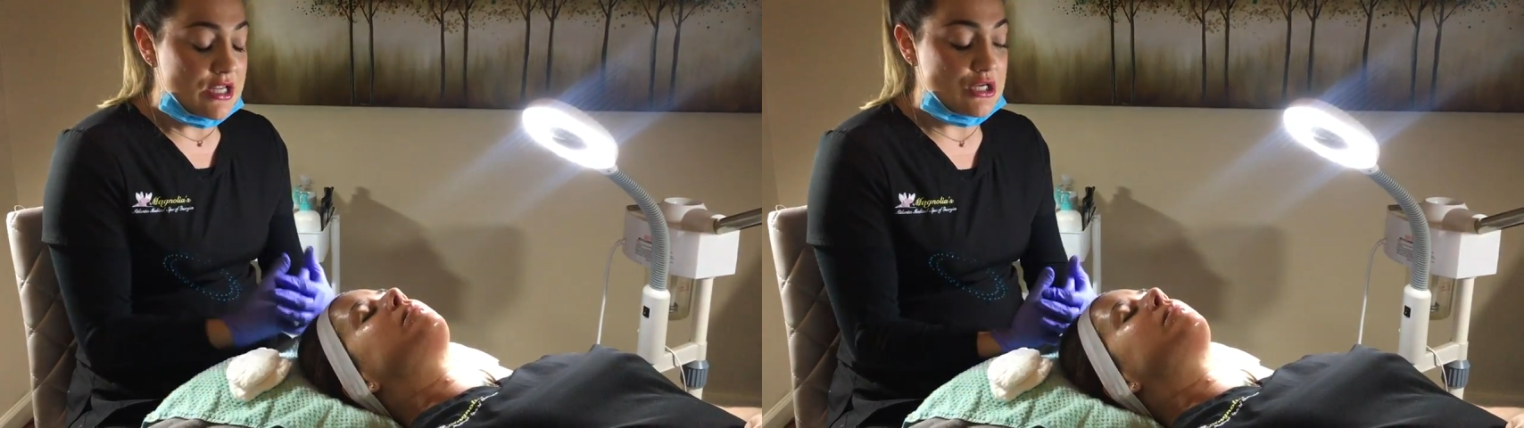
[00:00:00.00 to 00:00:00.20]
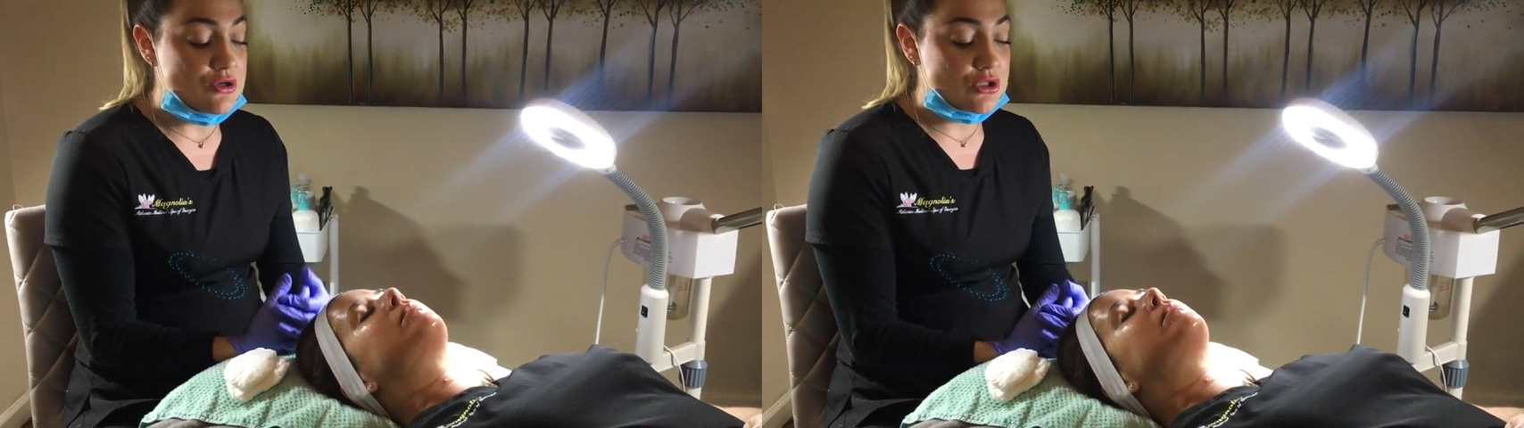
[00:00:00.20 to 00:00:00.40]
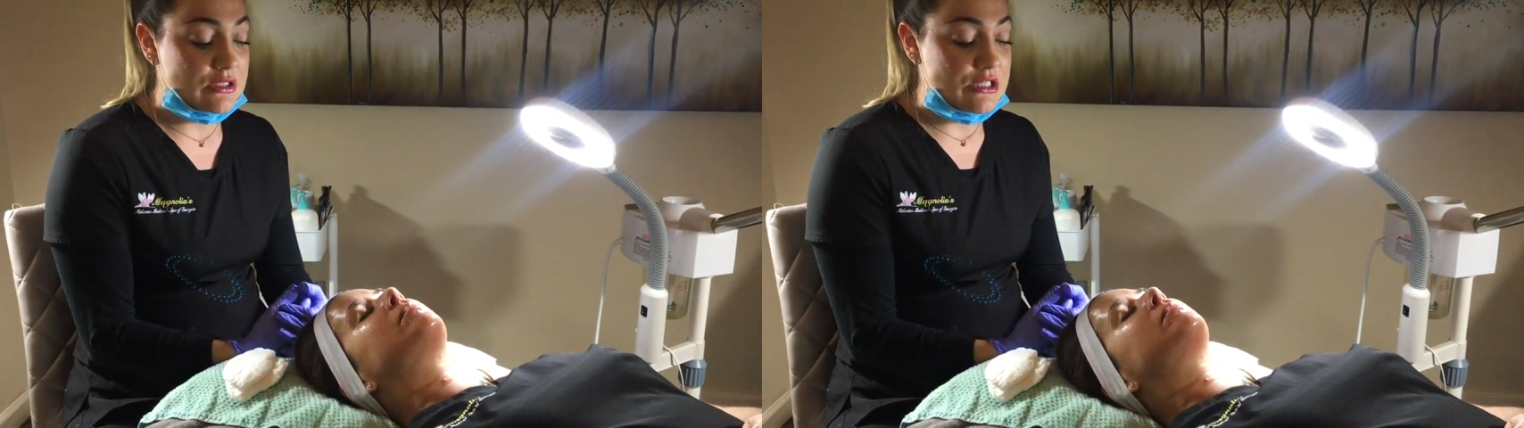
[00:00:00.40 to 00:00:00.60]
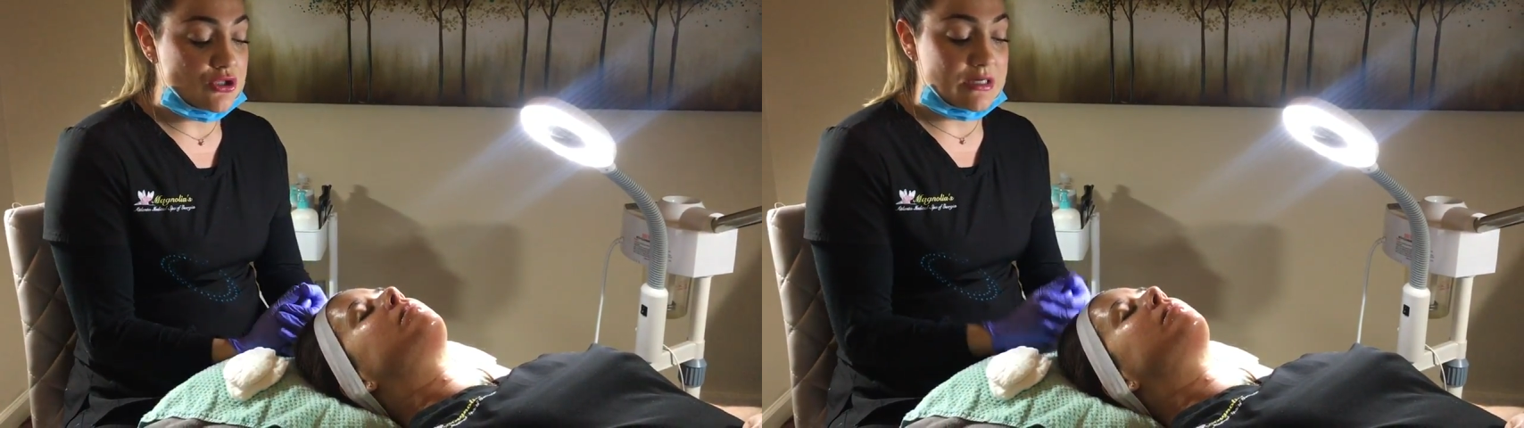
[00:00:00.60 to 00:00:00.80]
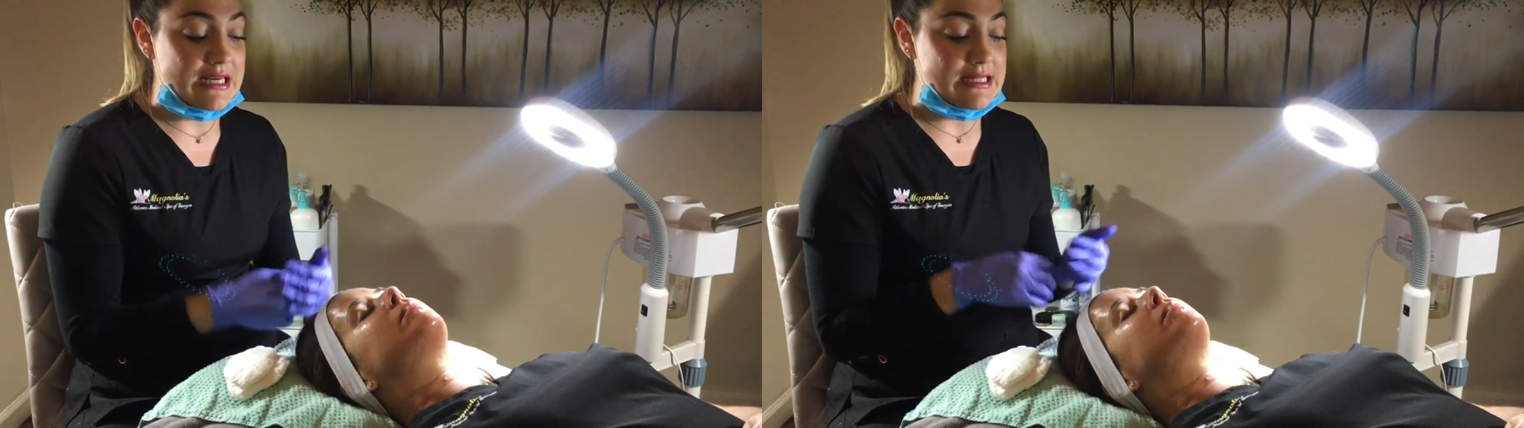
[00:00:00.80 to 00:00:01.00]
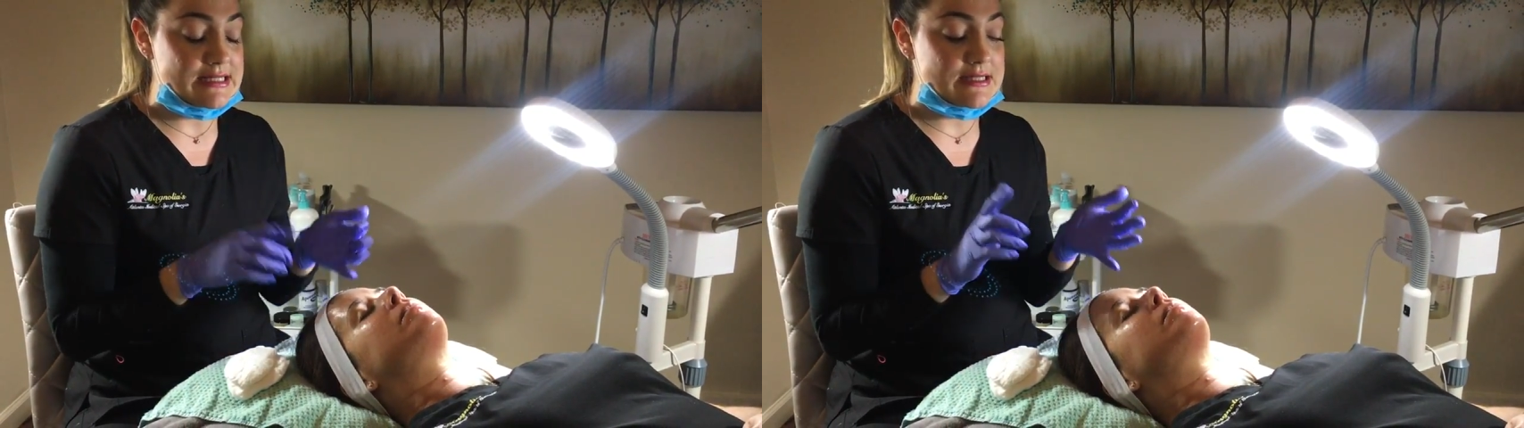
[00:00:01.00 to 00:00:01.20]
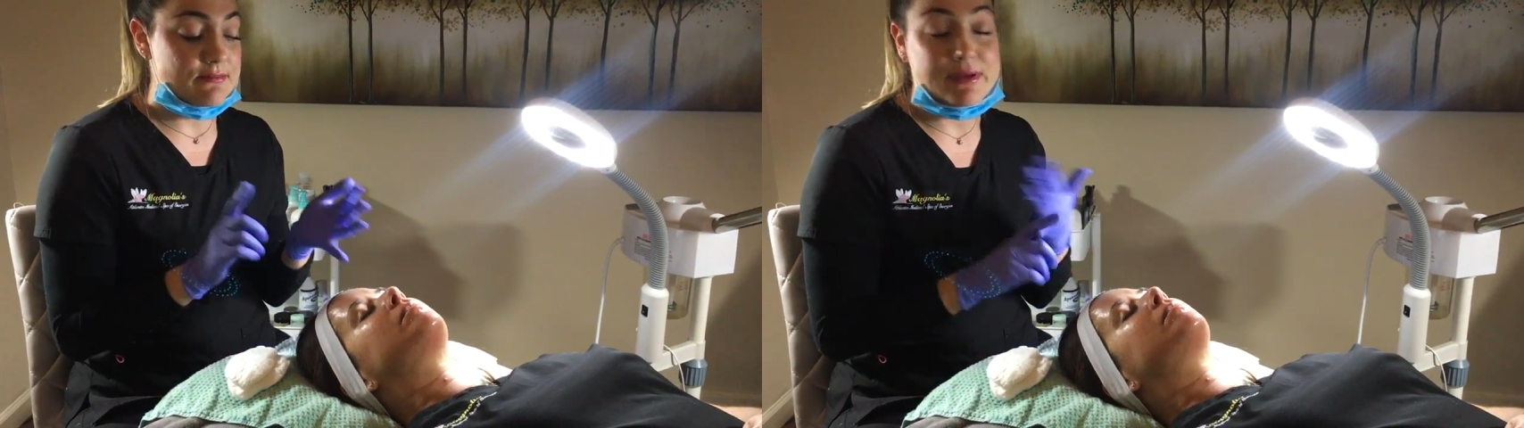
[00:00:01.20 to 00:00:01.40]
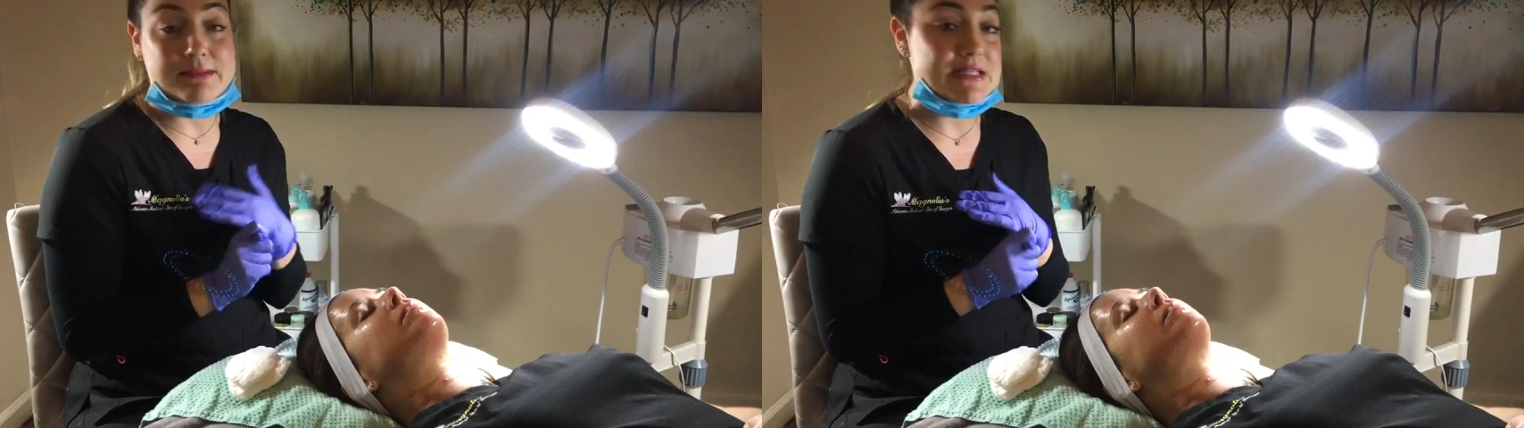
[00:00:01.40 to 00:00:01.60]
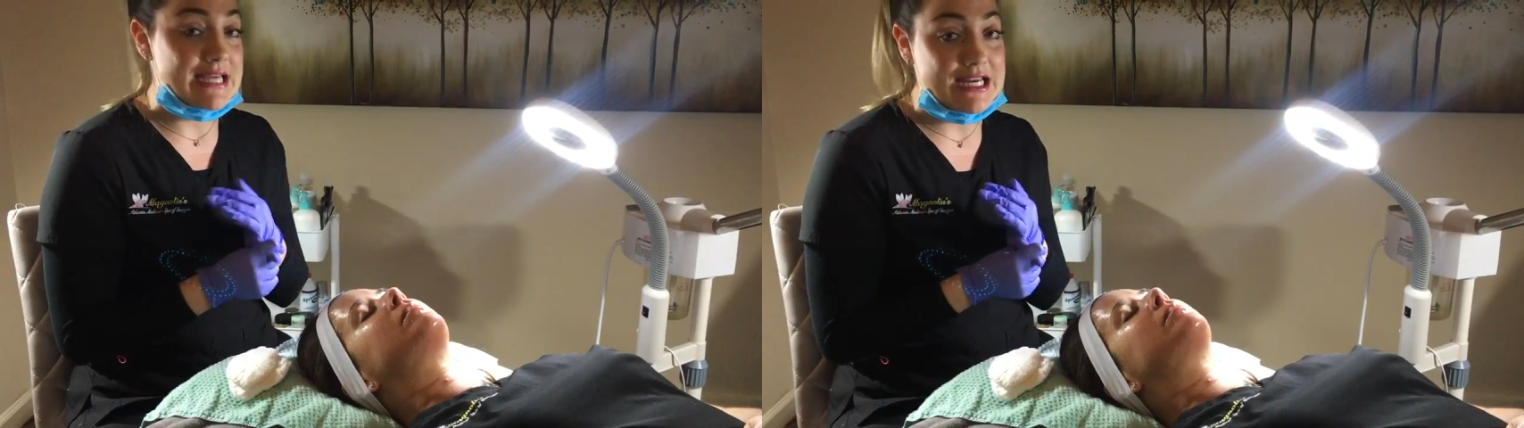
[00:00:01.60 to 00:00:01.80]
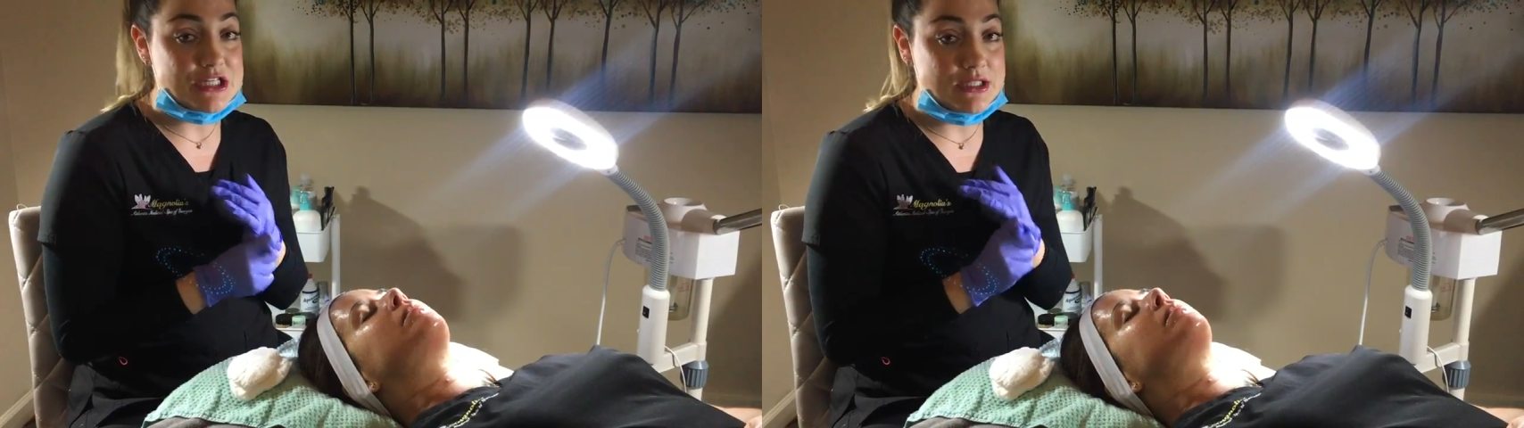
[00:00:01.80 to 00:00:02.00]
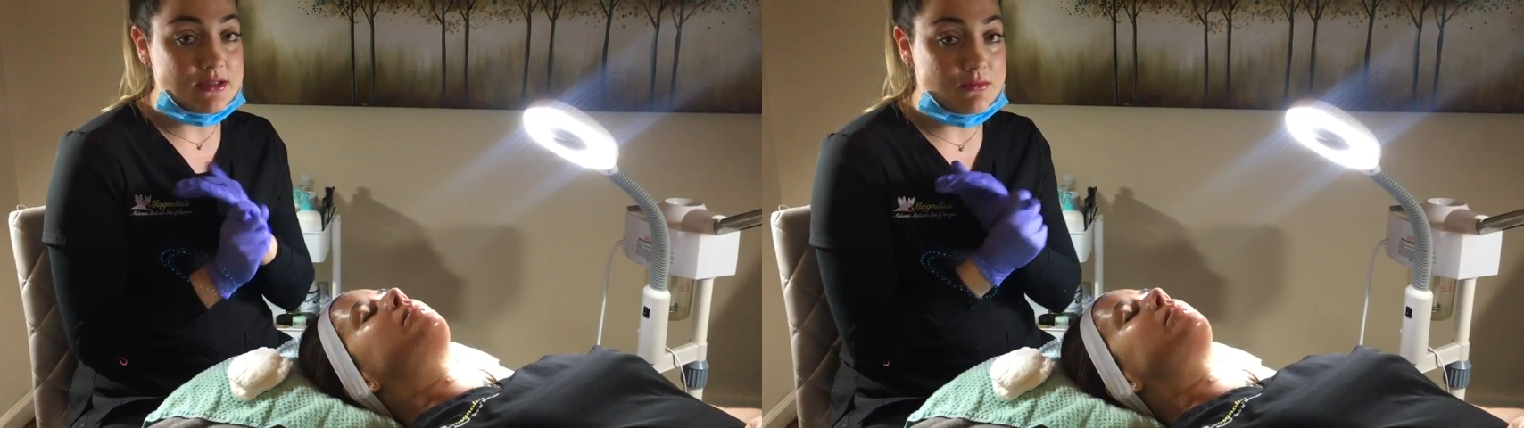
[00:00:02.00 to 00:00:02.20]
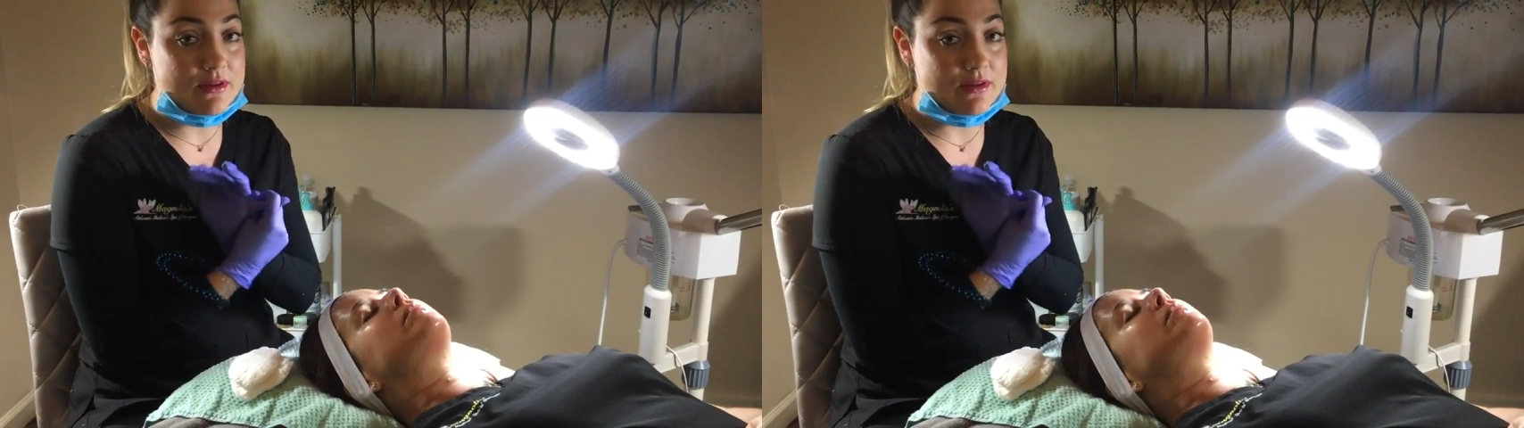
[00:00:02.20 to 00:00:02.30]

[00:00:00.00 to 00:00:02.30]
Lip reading: usually treats pigmentation,